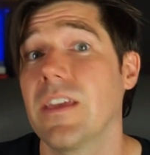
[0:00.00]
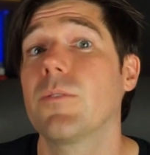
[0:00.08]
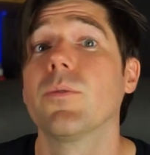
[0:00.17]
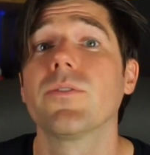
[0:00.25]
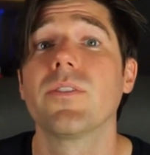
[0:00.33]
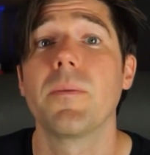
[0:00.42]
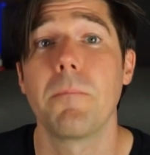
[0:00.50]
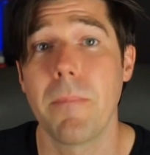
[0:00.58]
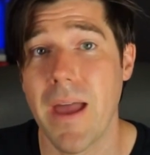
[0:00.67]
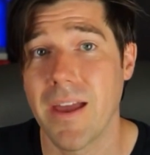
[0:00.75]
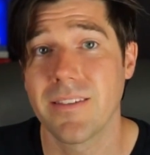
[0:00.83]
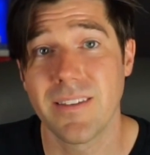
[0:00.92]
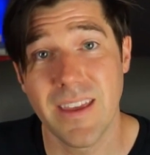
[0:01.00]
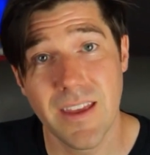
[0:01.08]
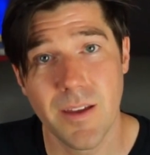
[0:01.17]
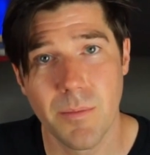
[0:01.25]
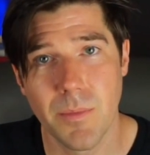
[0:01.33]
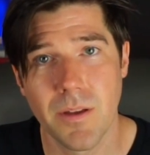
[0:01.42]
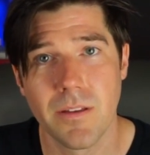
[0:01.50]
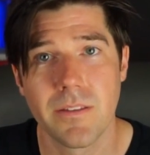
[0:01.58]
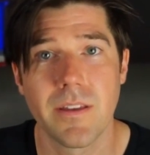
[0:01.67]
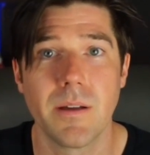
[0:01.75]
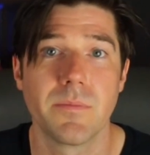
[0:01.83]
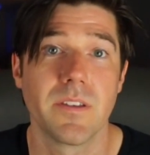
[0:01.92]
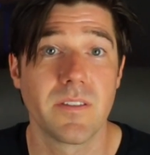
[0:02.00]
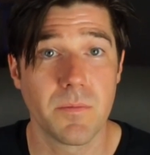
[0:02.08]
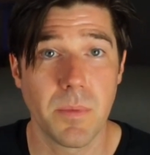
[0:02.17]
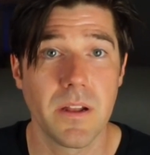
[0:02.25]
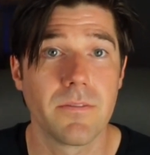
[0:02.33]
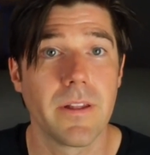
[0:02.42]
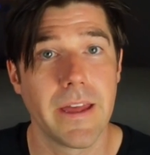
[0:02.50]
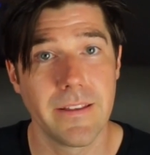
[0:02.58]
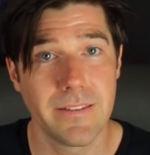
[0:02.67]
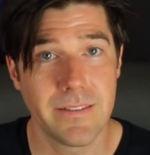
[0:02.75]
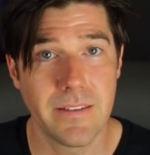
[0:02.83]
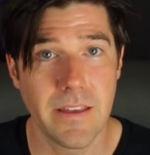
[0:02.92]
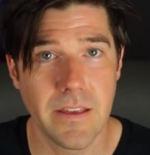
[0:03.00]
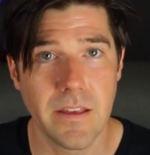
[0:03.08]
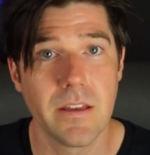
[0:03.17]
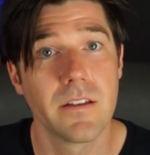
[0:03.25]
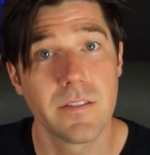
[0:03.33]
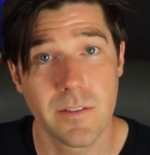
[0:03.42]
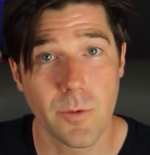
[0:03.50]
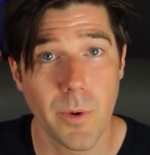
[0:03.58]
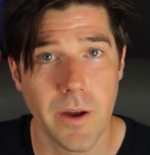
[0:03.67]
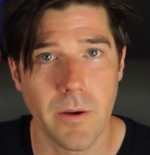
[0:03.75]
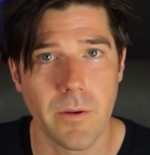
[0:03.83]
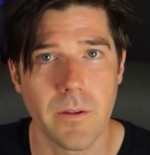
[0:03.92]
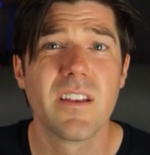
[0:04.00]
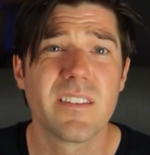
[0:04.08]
equal to the mass m times the speed of light c squared.